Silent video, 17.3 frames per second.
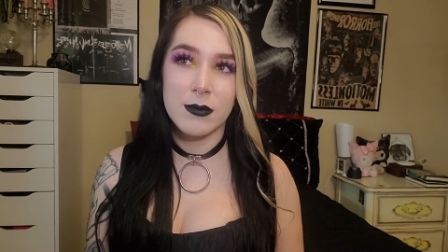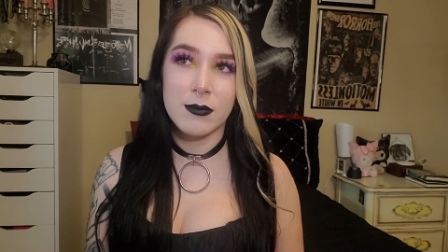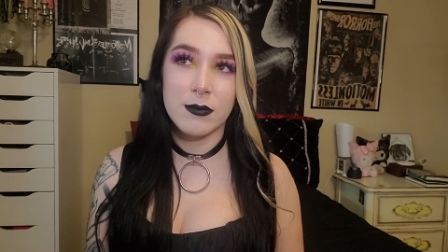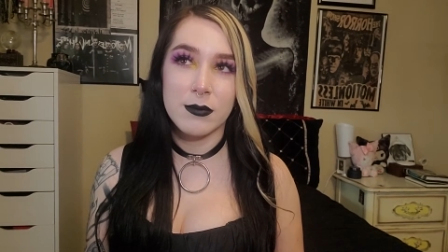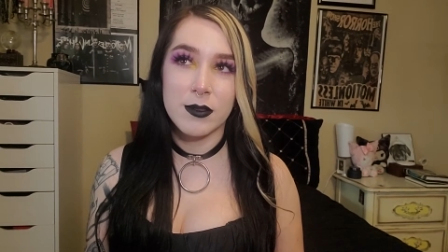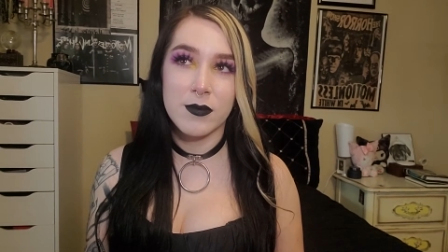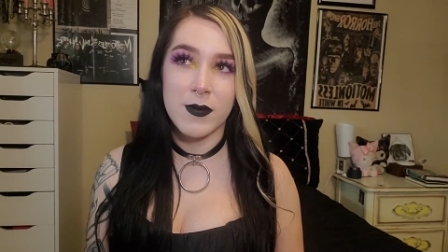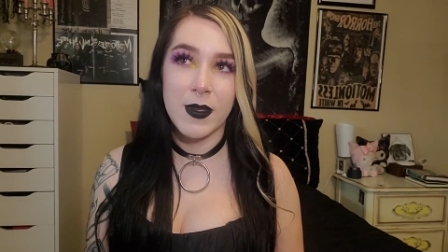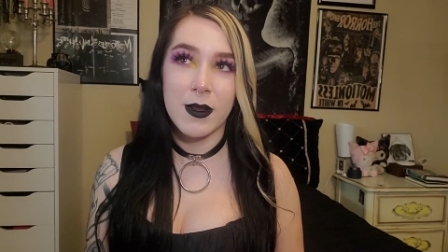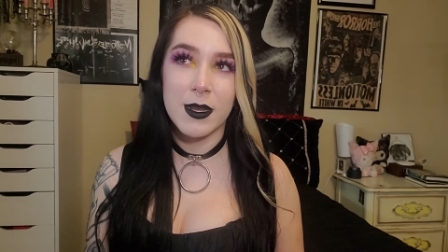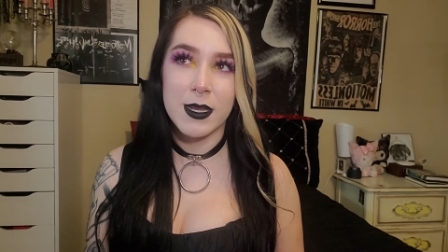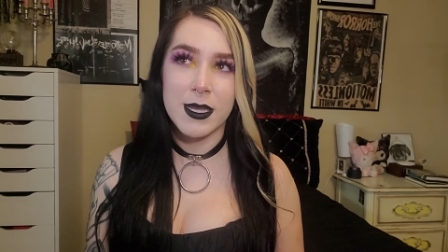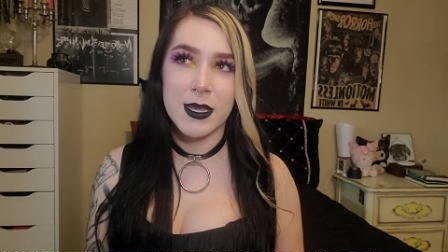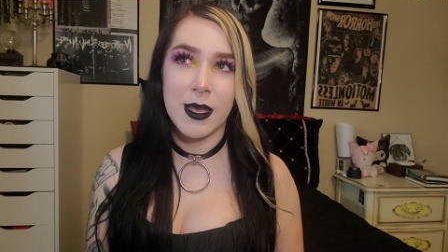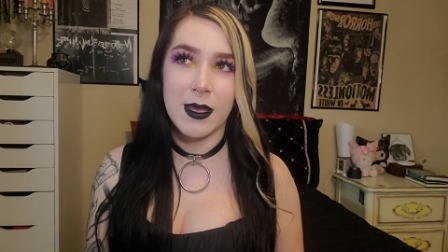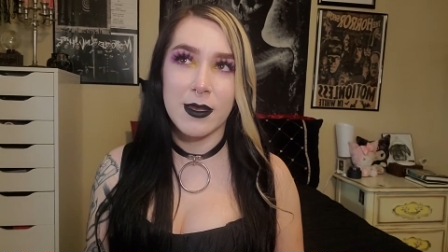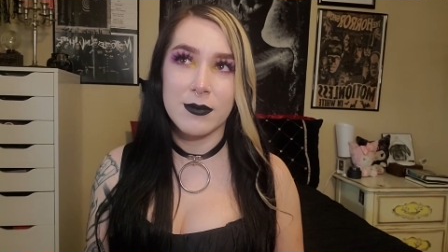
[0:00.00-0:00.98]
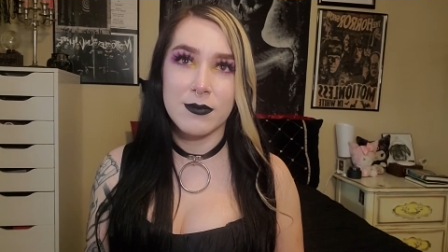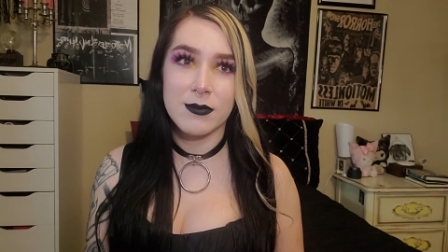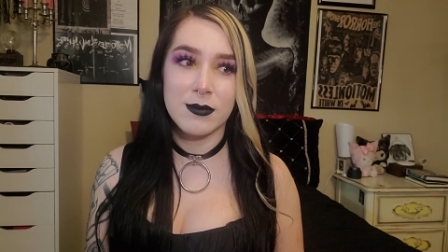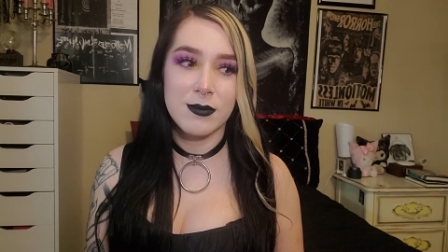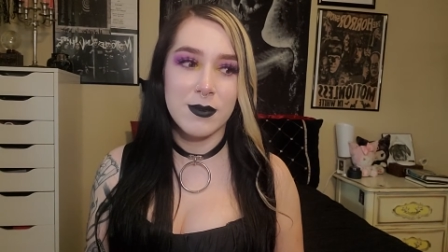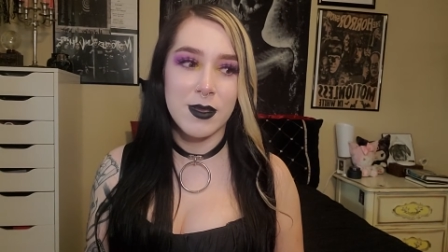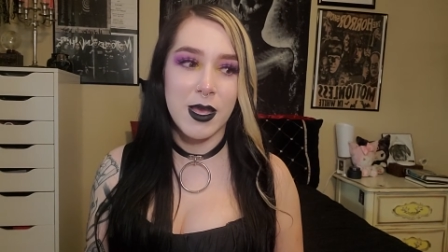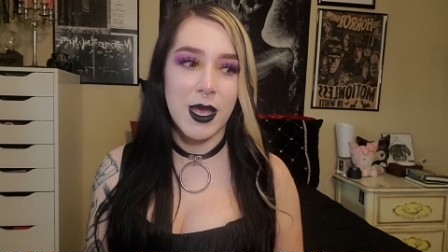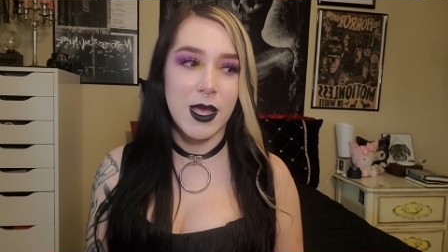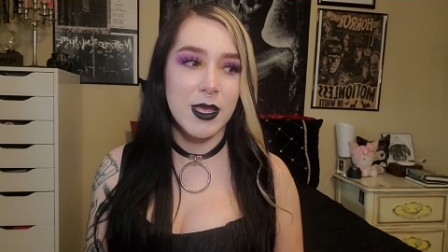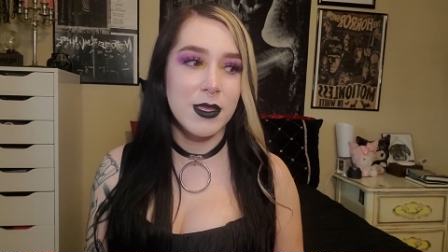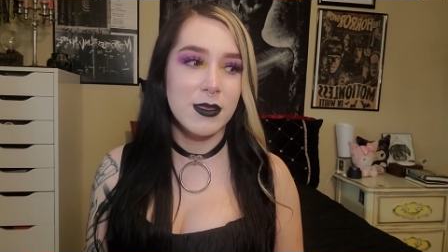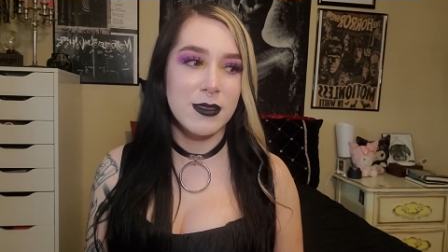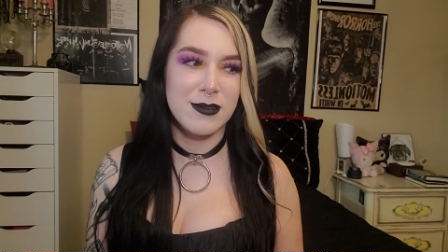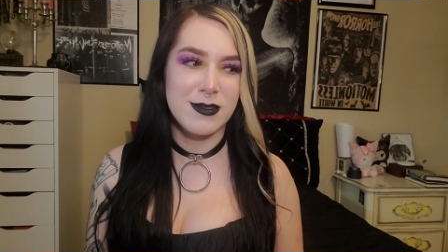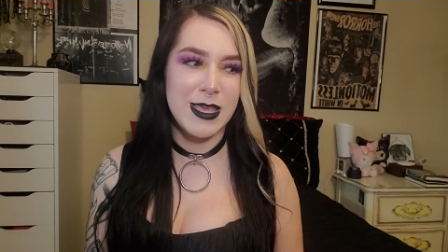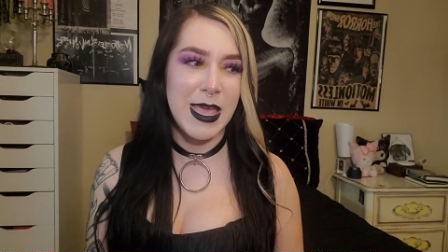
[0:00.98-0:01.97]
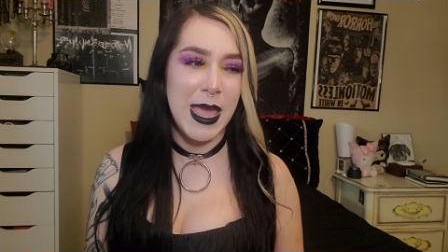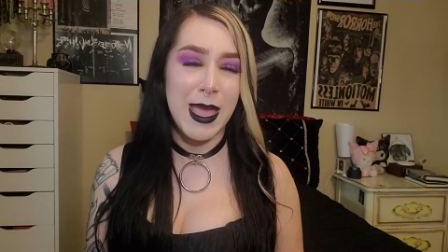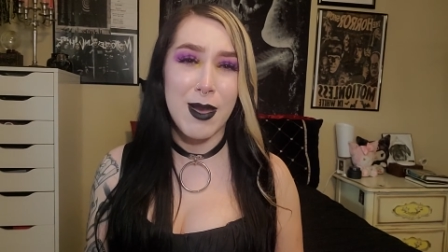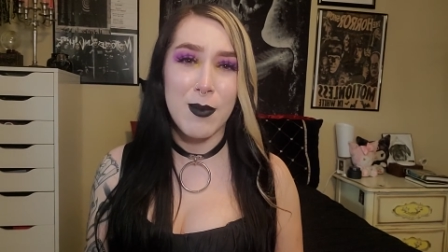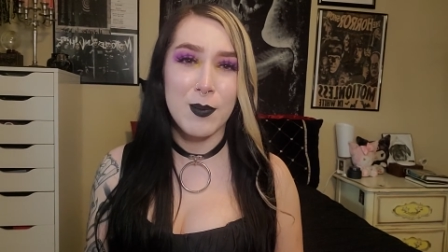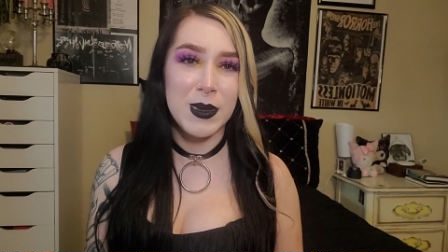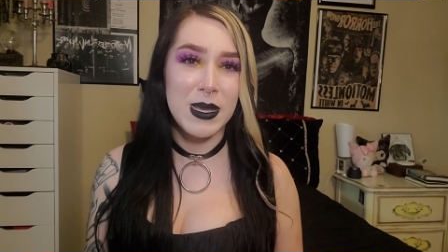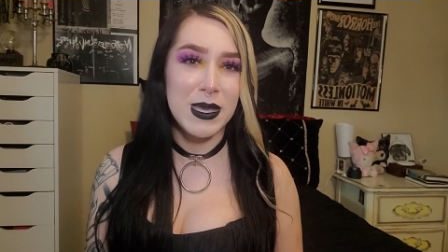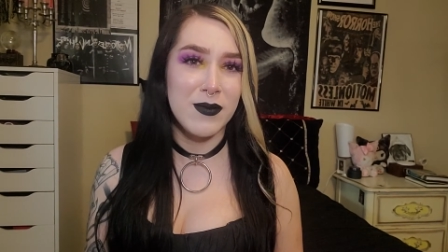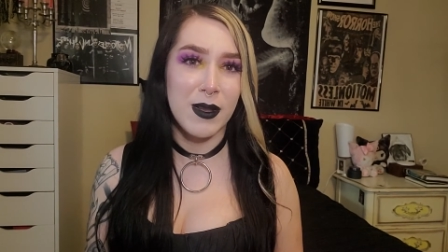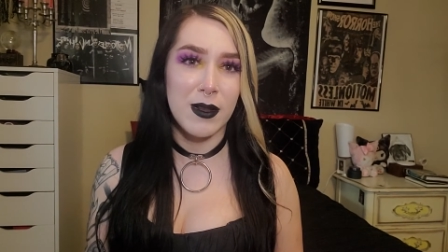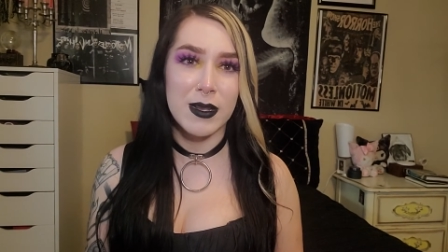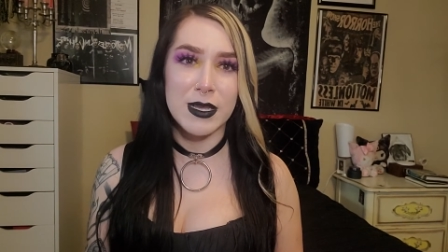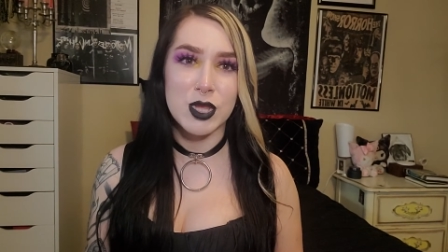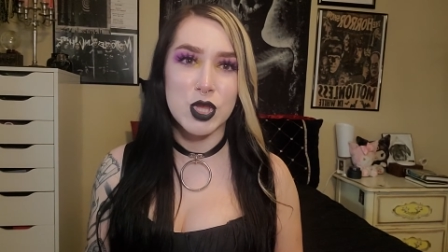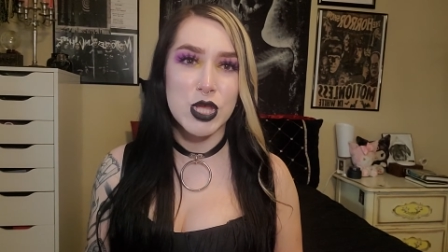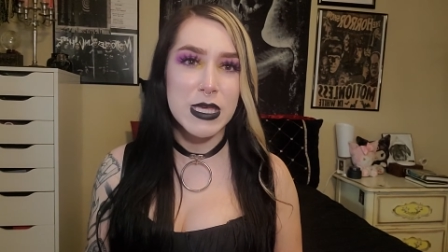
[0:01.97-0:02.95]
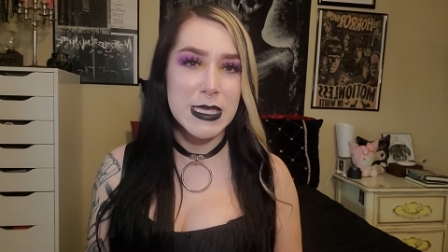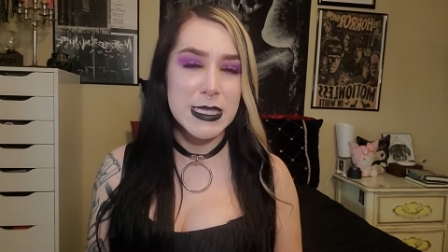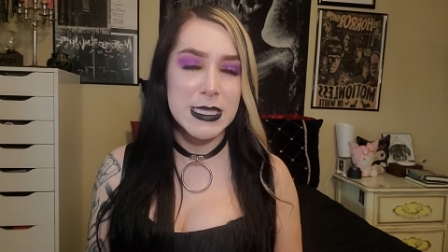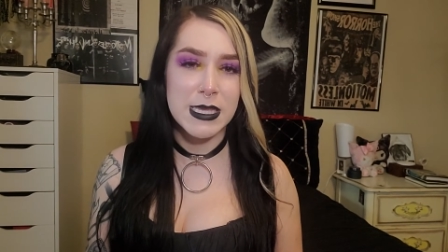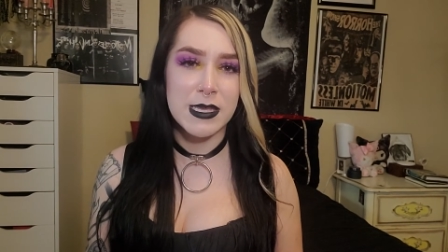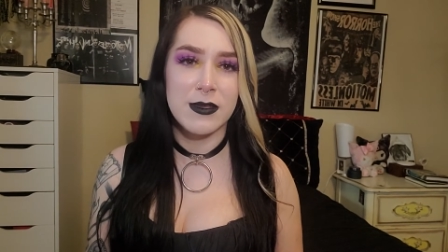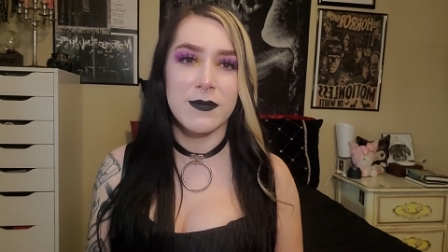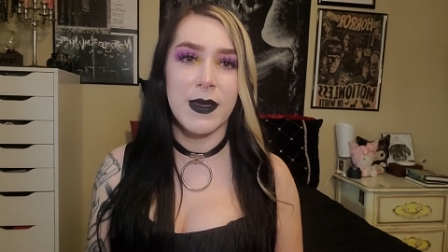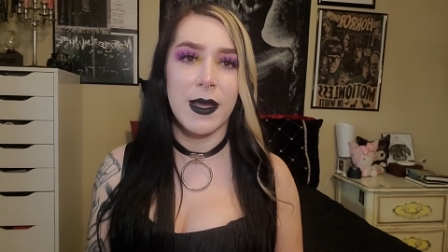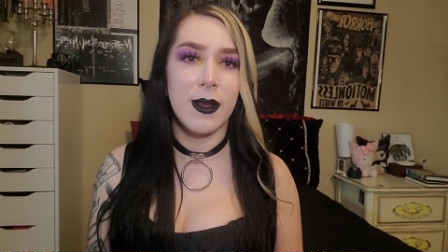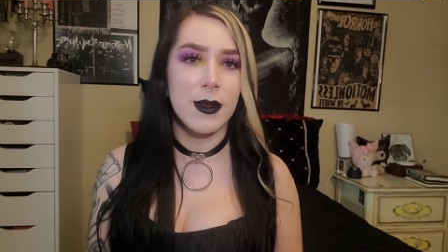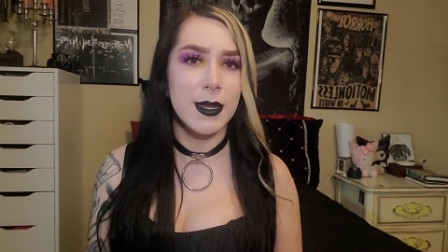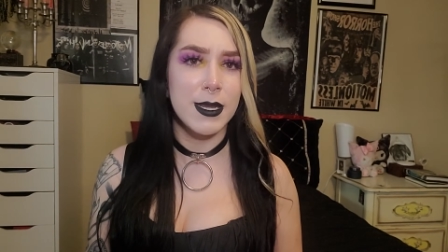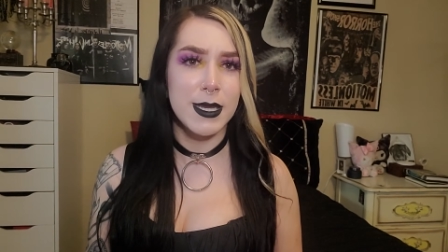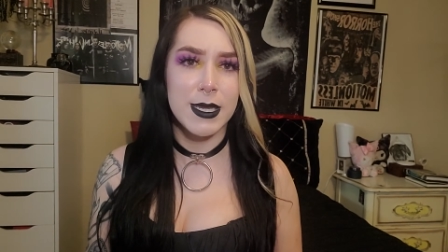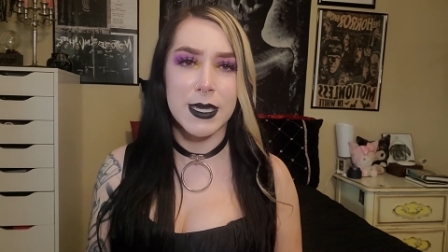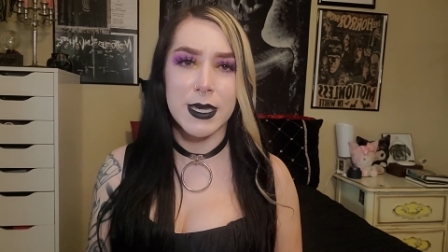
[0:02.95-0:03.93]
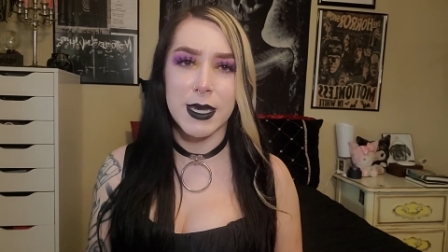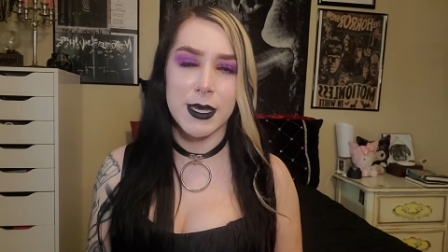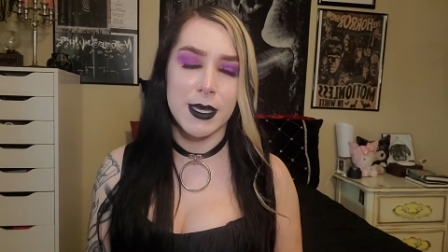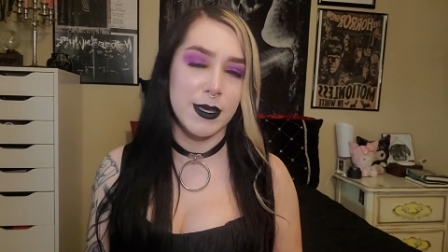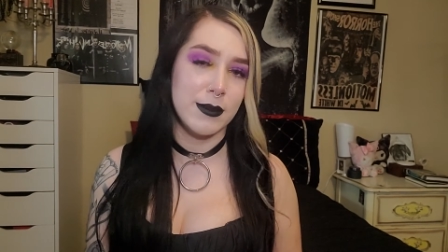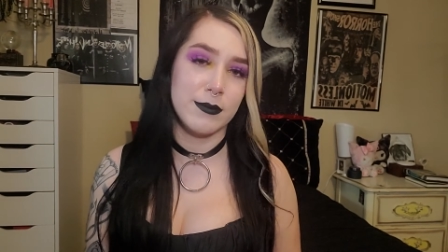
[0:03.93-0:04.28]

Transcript: it's very uh, campy, very cheesy, very uh,